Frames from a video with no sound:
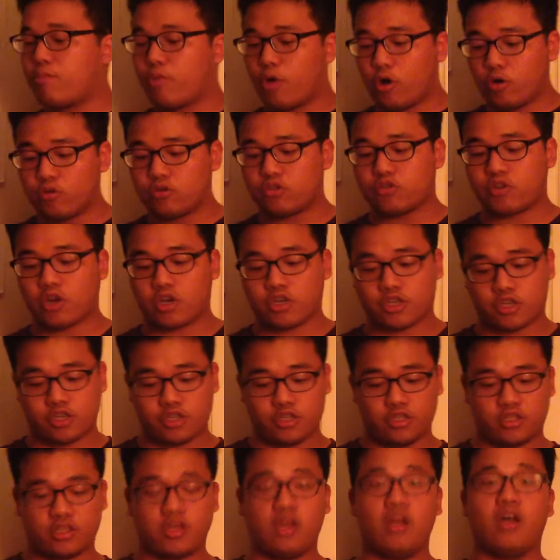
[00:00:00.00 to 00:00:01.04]
bones
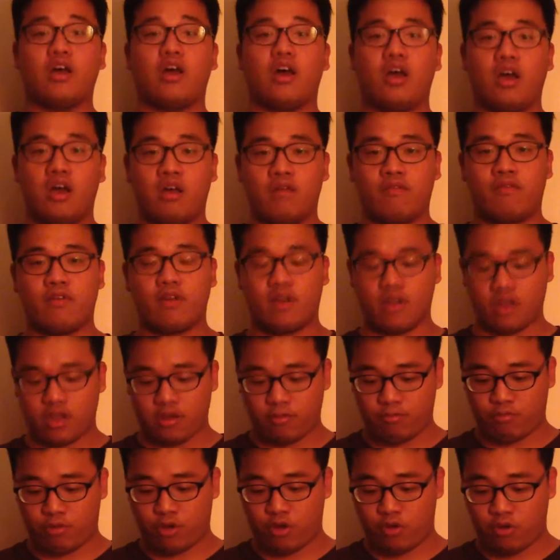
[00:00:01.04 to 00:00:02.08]
structures of a
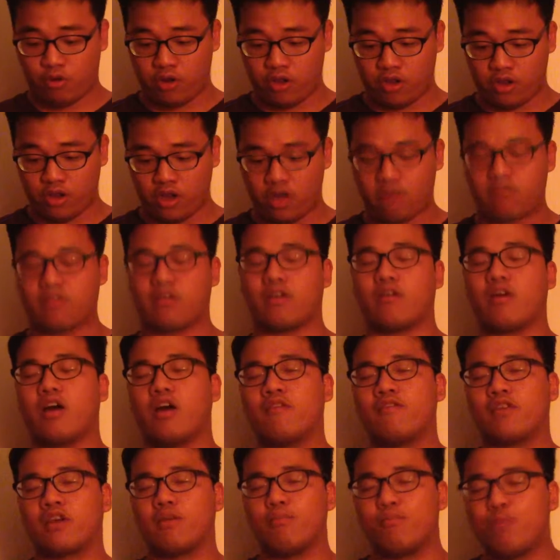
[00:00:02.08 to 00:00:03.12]
computing
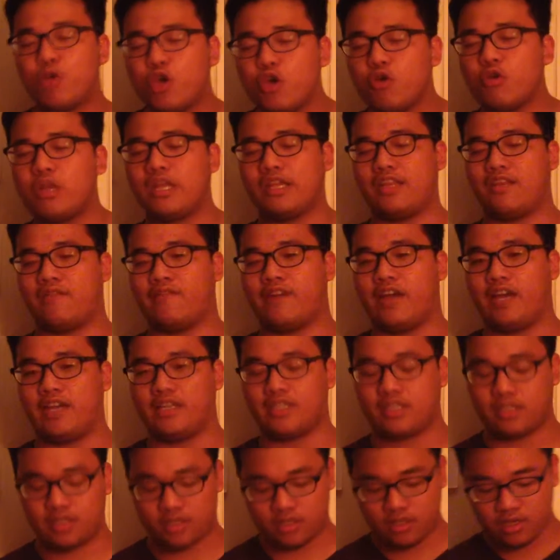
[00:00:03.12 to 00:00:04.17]

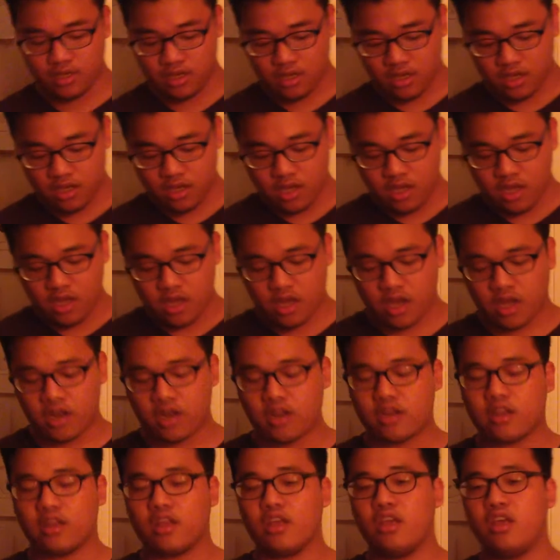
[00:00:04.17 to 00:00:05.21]
device.
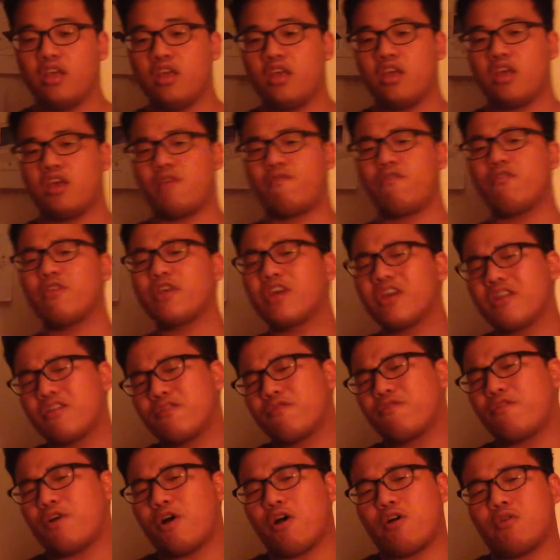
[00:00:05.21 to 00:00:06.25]
And if you look at our
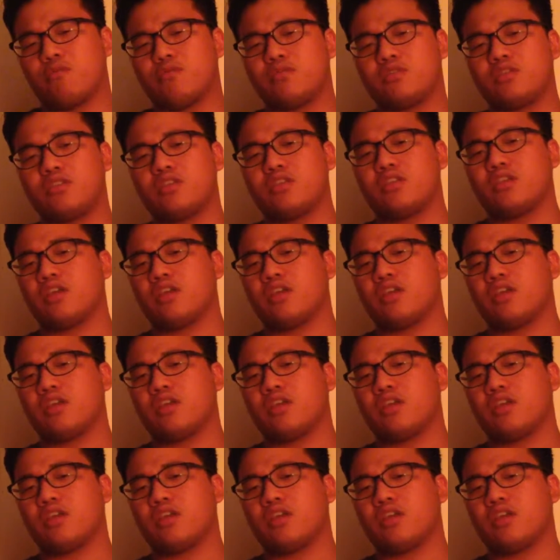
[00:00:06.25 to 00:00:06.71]
phones